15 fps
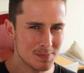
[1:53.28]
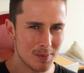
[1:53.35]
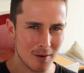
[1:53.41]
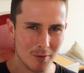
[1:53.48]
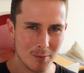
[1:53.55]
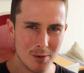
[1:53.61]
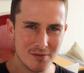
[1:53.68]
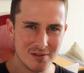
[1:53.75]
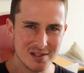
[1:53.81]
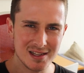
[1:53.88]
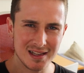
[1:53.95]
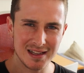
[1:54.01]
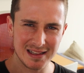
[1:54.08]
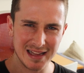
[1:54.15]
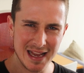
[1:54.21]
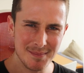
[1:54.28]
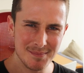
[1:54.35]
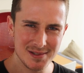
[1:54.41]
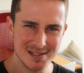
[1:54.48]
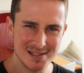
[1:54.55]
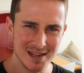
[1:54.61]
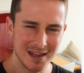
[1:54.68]
spot remover
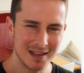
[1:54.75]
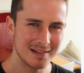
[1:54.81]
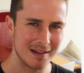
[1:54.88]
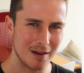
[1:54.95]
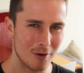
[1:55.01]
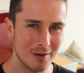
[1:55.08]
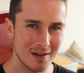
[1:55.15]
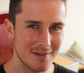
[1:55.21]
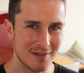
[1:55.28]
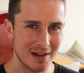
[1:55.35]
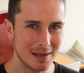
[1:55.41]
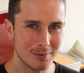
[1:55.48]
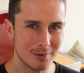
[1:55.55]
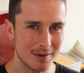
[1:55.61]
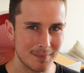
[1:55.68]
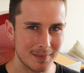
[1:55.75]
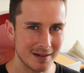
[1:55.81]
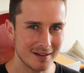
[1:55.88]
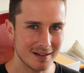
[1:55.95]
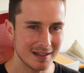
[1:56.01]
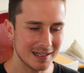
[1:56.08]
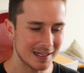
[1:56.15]
clamps that are only available in America.